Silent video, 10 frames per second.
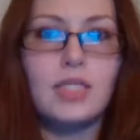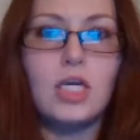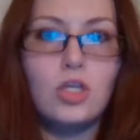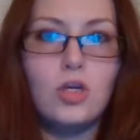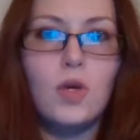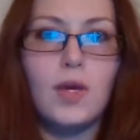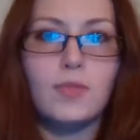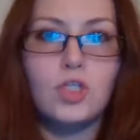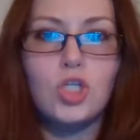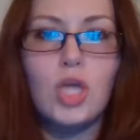He knew he
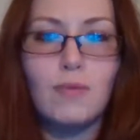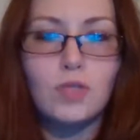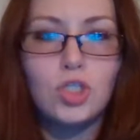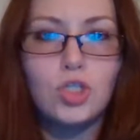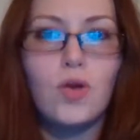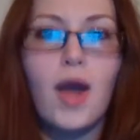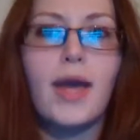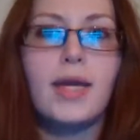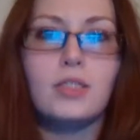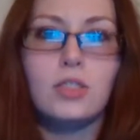was
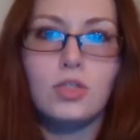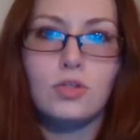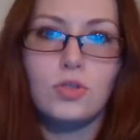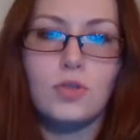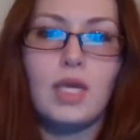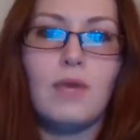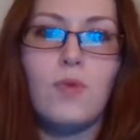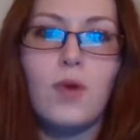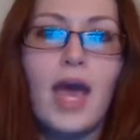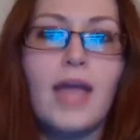trying to do so. He
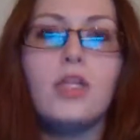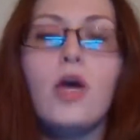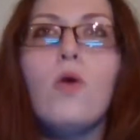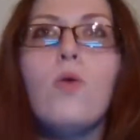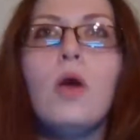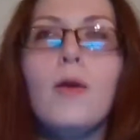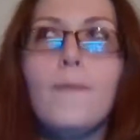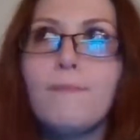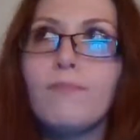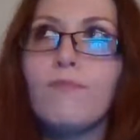had no
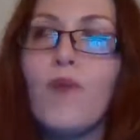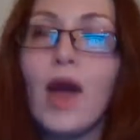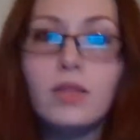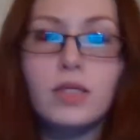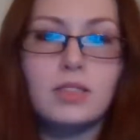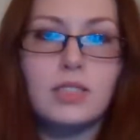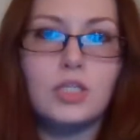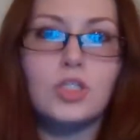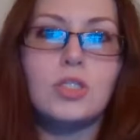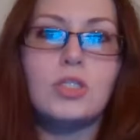violent
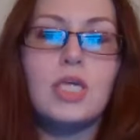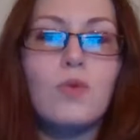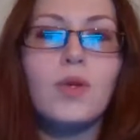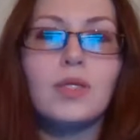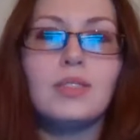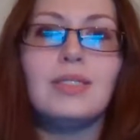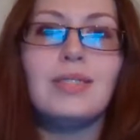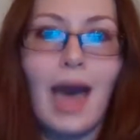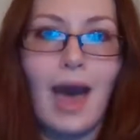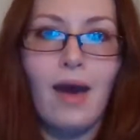intentions. He wanted to
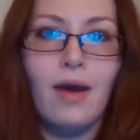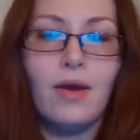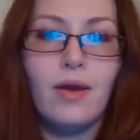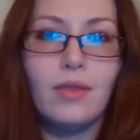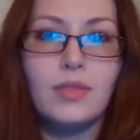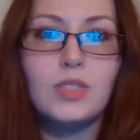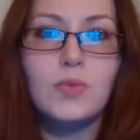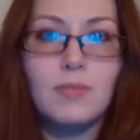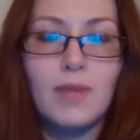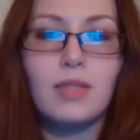die. This
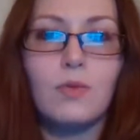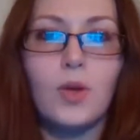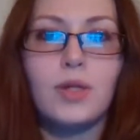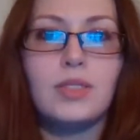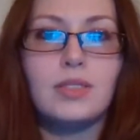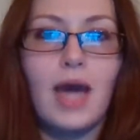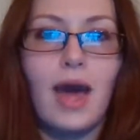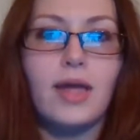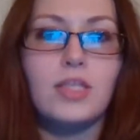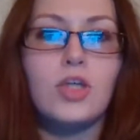was a man that wanted to
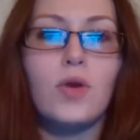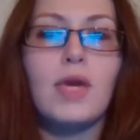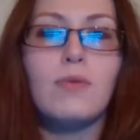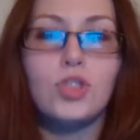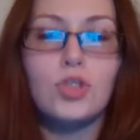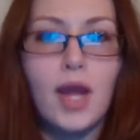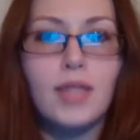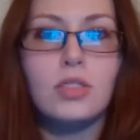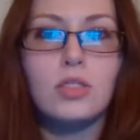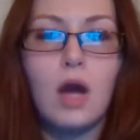die. And so he was trying
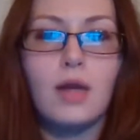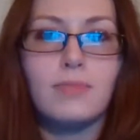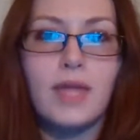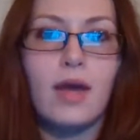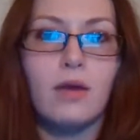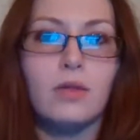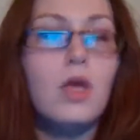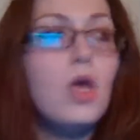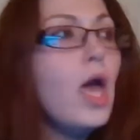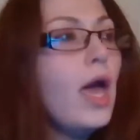to talk him down.
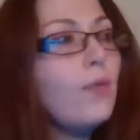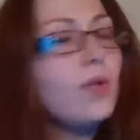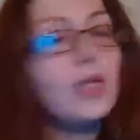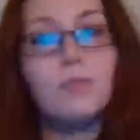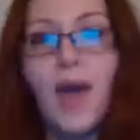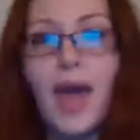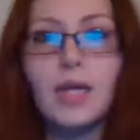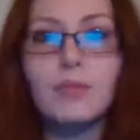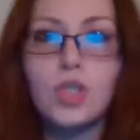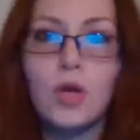And when his
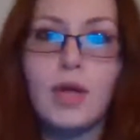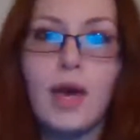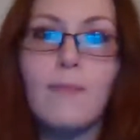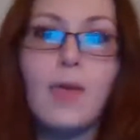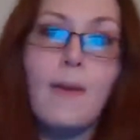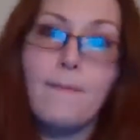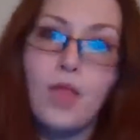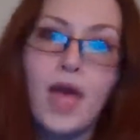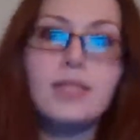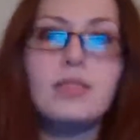back showed up,
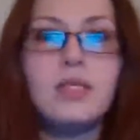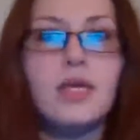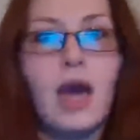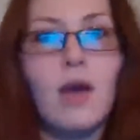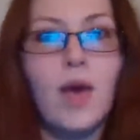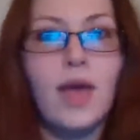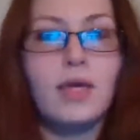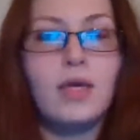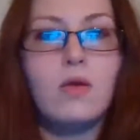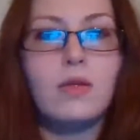blasted the guy away and
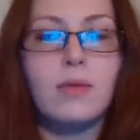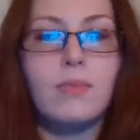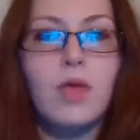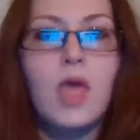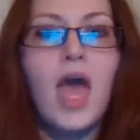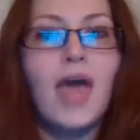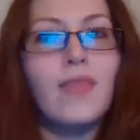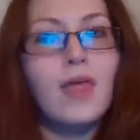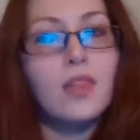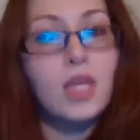killed him. And
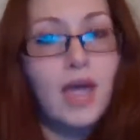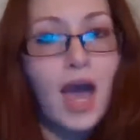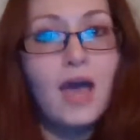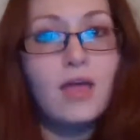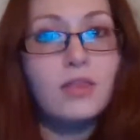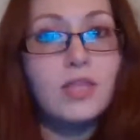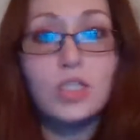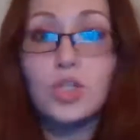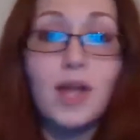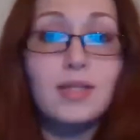then the guy that
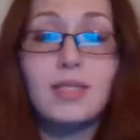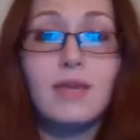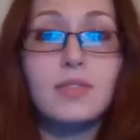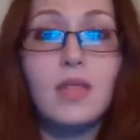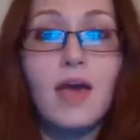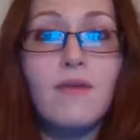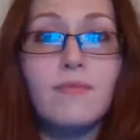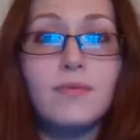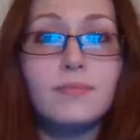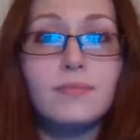tried to save his life
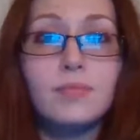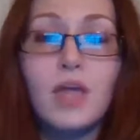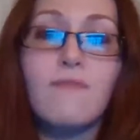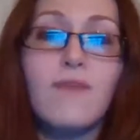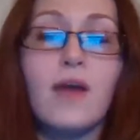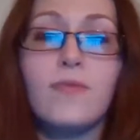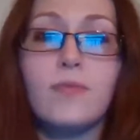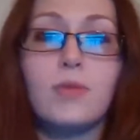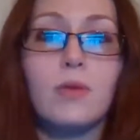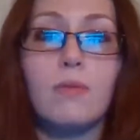got fired from
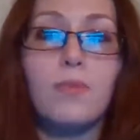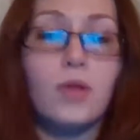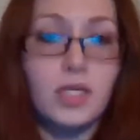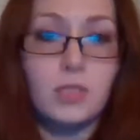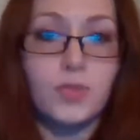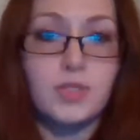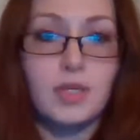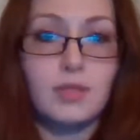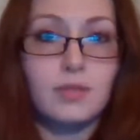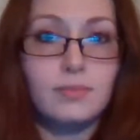the police
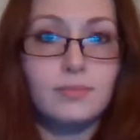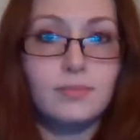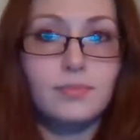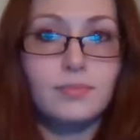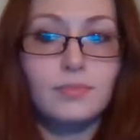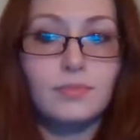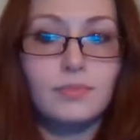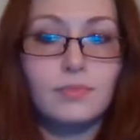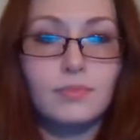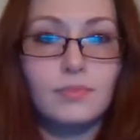precinct.
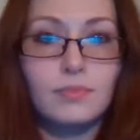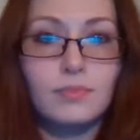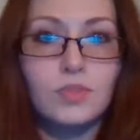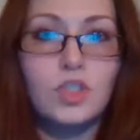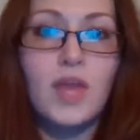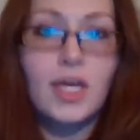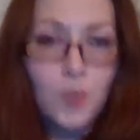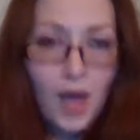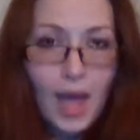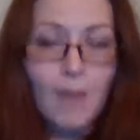So that's
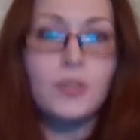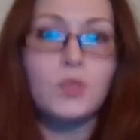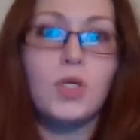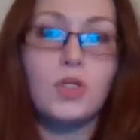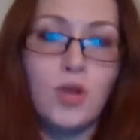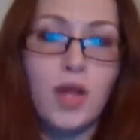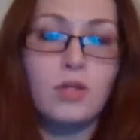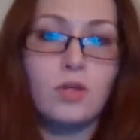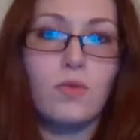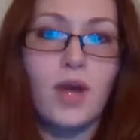what happens when you try to do
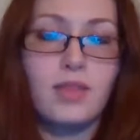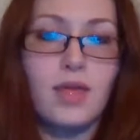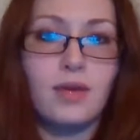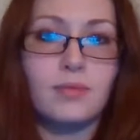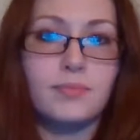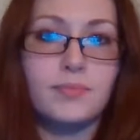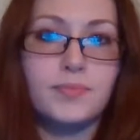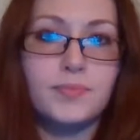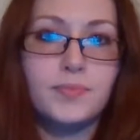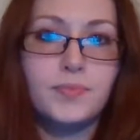the right thing
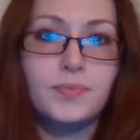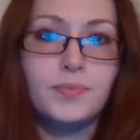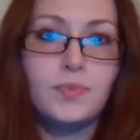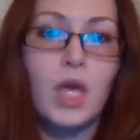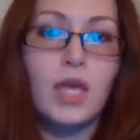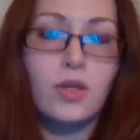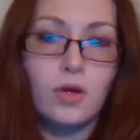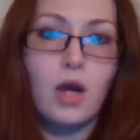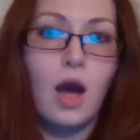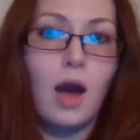and you're
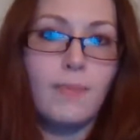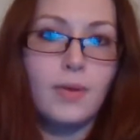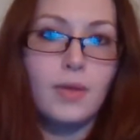a cop.